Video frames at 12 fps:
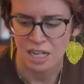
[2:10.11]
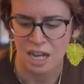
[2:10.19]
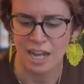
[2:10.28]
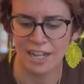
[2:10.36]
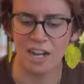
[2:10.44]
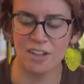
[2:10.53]

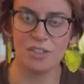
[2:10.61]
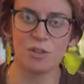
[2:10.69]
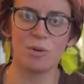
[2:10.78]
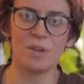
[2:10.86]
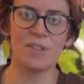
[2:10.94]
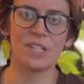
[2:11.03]
I got the
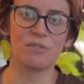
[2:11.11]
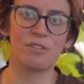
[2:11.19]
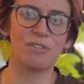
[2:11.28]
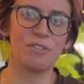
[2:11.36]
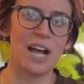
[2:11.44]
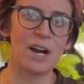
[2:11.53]
one that's for
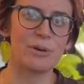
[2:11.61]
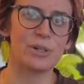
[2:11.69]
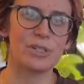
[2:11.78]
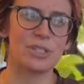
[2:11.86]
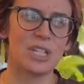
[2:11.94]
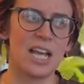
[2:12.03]

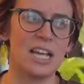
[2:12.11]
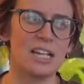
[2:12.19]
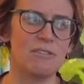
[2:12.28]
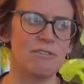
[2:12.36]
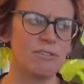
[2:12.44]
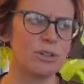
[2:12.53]
flowers
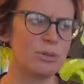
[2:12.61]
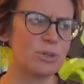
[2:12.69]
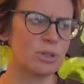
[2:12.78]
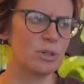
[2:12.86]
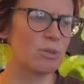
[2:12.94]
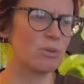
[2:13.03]
and fruit
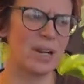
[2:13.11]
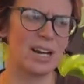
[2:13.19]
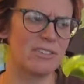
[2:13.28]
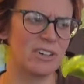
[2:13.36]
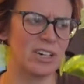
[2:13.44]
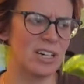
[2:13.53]
or
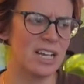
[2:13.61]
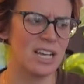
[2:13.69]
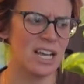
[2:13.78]
whatever,